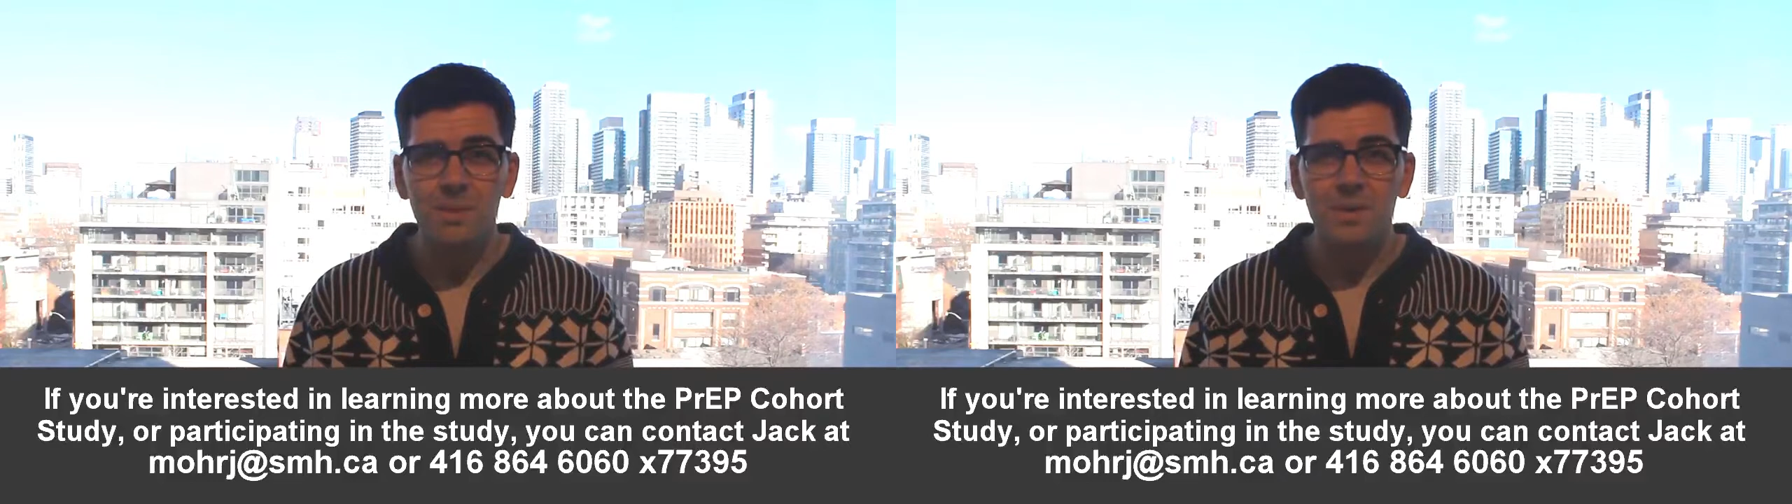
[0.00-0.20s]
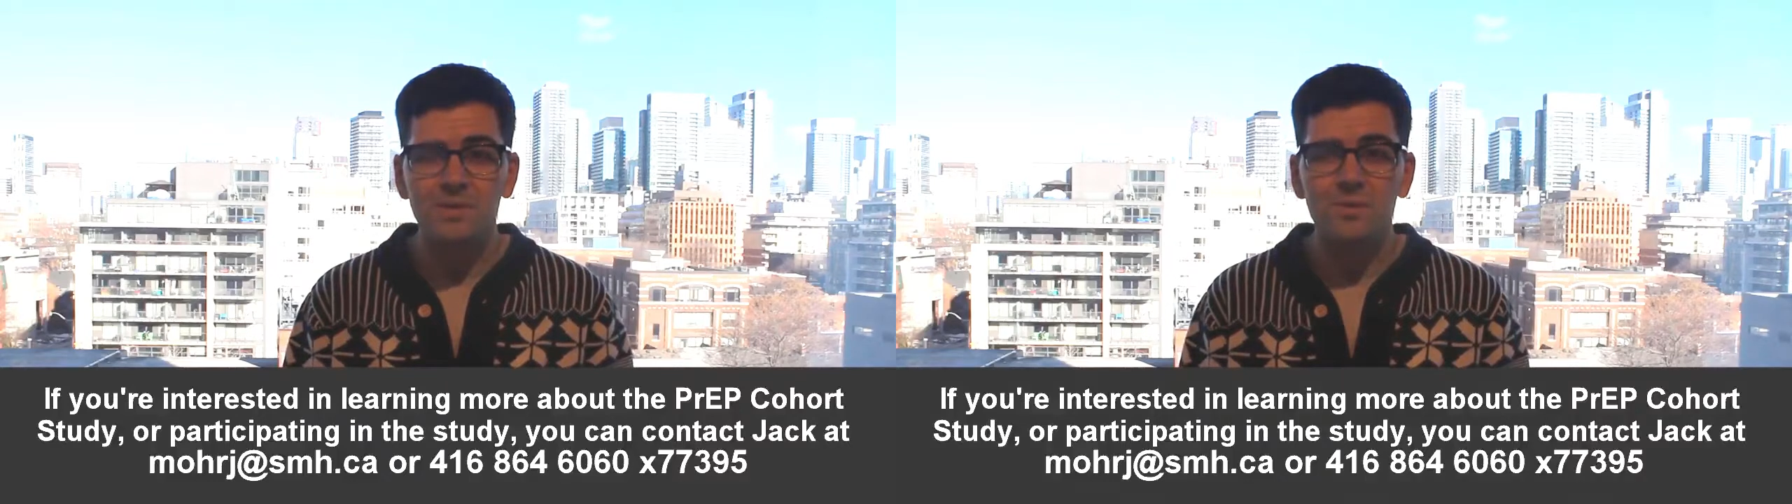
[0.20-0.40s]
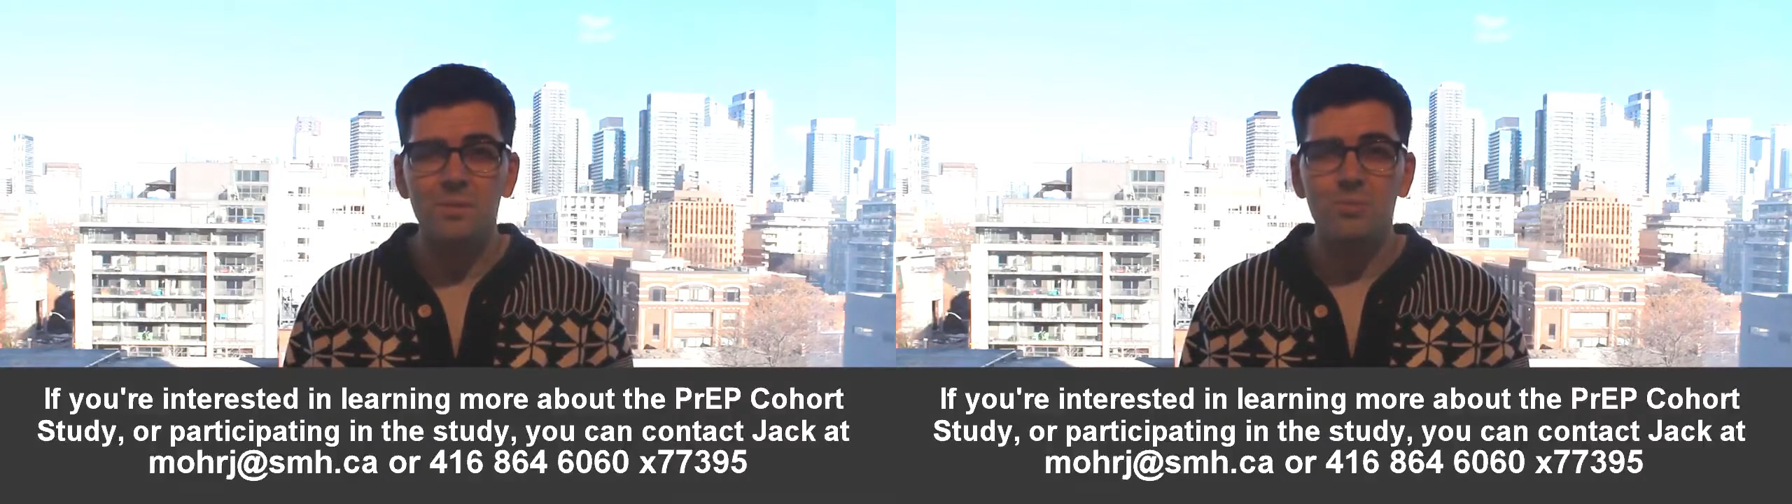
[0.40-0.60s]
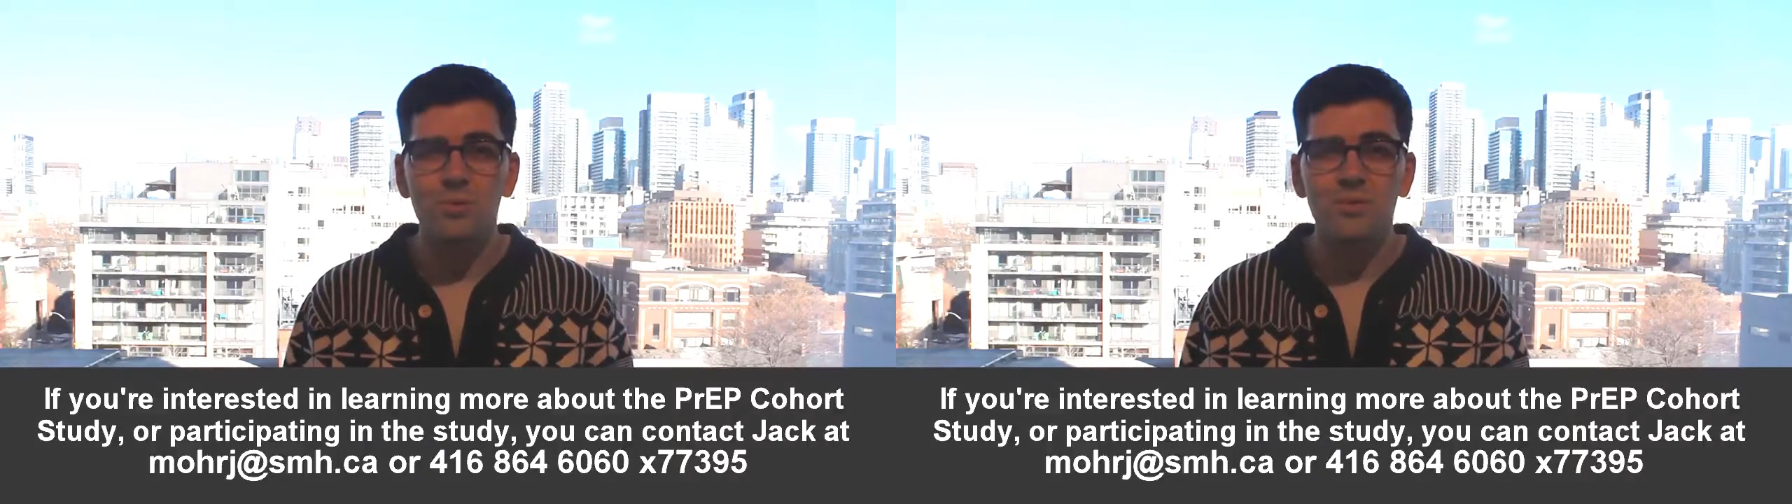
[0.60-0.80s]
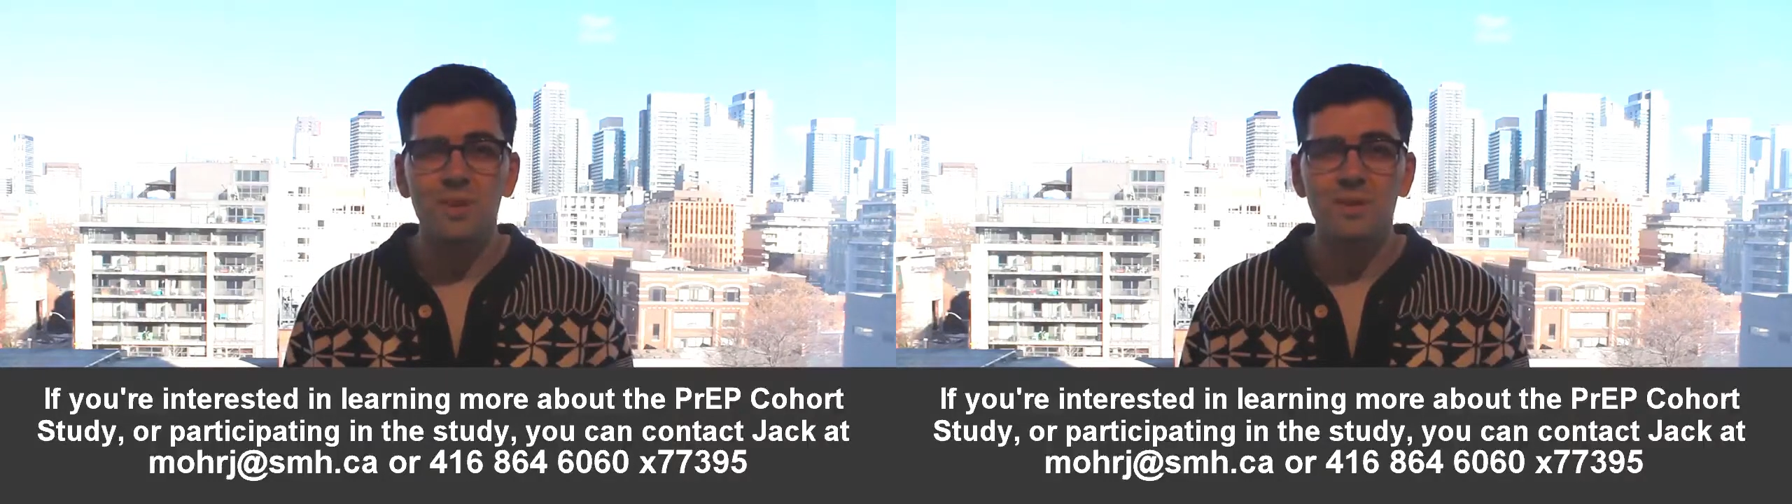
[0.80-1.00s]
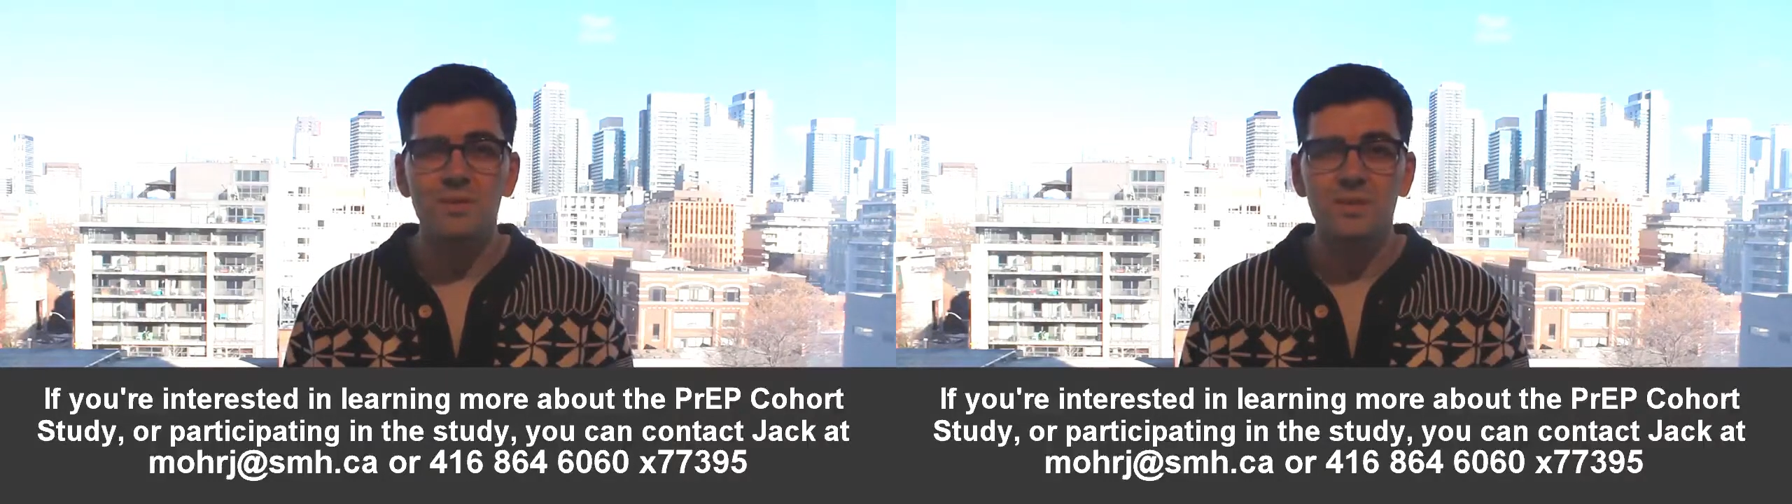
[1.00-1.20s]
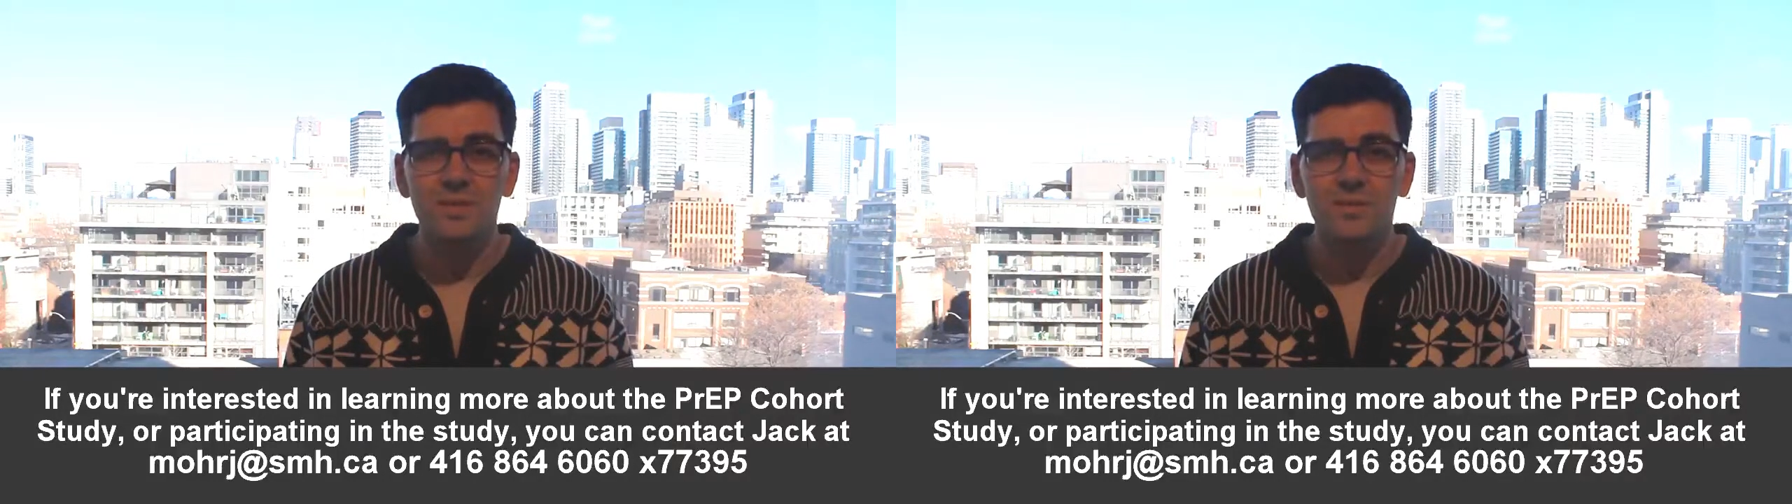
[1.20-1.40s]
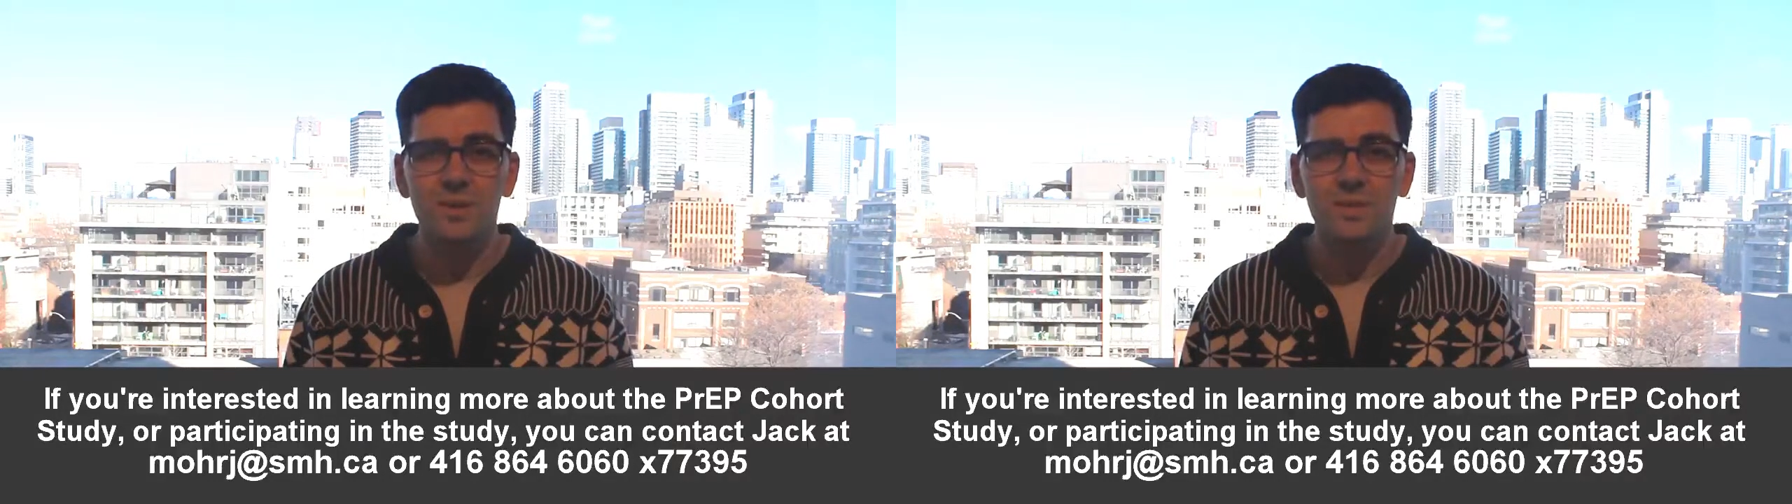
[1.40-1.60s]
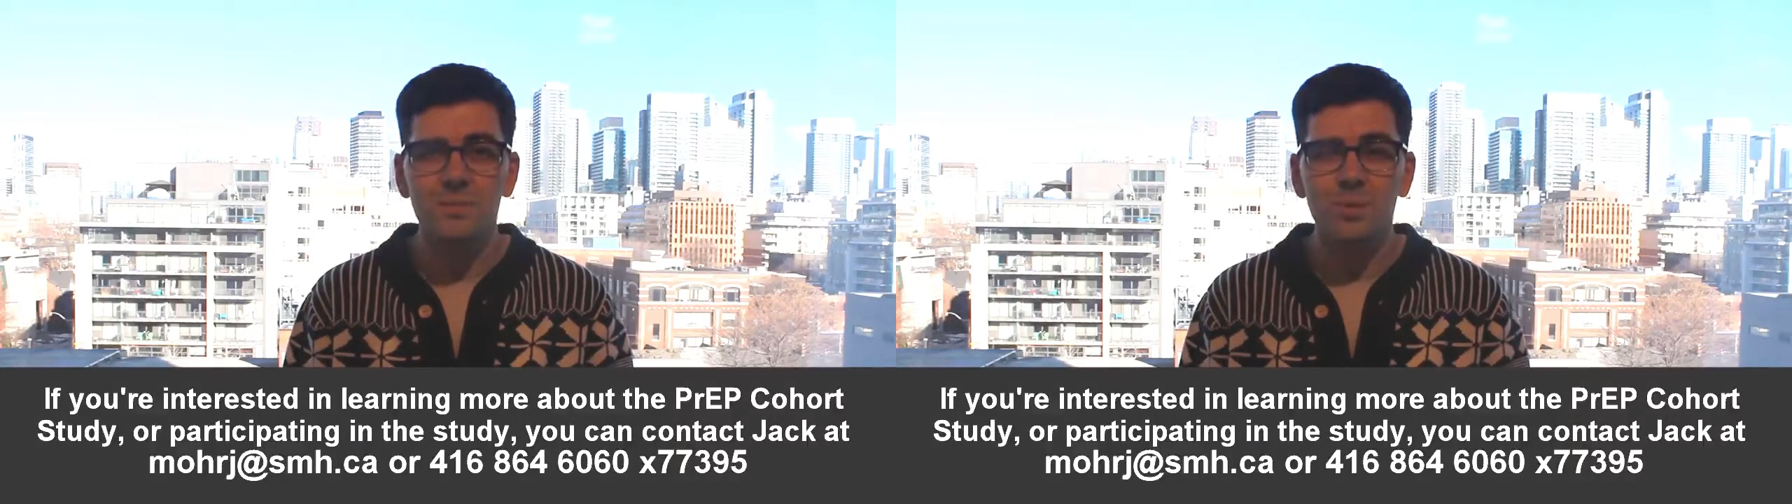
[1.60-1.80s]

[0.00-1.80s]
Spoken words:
and also improving delivery of